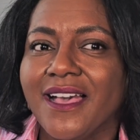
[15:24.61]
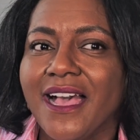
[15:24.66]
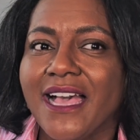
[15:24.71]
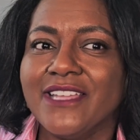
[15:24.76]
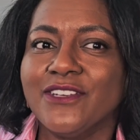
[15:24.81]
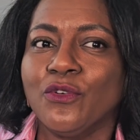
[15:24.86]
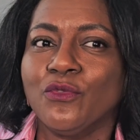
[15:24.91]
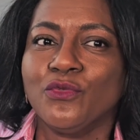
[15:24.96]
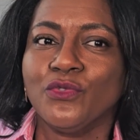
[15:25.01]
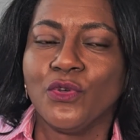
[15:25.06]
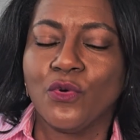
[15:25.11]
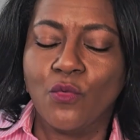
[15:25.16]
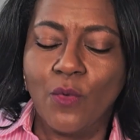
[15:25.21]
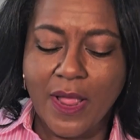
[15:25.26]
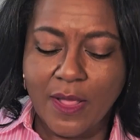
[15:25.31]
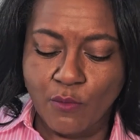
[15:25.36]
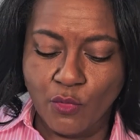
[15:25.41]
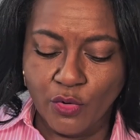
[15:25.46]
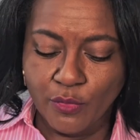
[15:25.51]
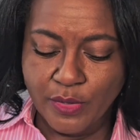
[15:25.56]
I don't know
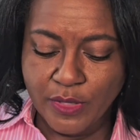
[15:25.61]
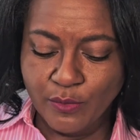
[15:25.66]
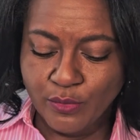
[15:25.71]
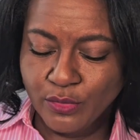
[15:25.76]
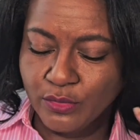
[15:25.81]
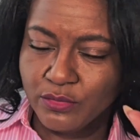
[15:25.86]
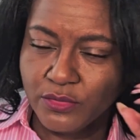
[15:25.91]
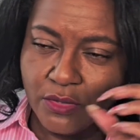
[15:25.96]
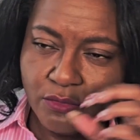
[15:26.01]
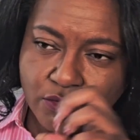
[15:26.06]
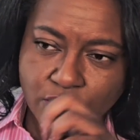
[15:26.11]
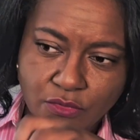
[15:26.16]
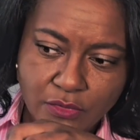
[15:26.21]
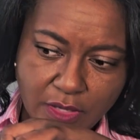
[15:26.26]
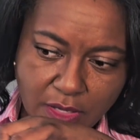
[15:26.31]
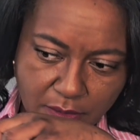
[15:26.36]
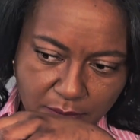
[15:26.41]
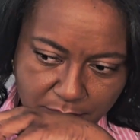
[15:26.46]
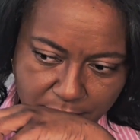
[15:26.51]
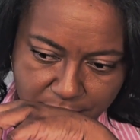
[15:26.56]
why more people don't do
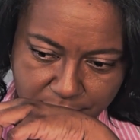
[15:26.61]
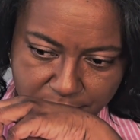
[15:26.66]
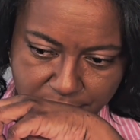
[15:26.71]
that.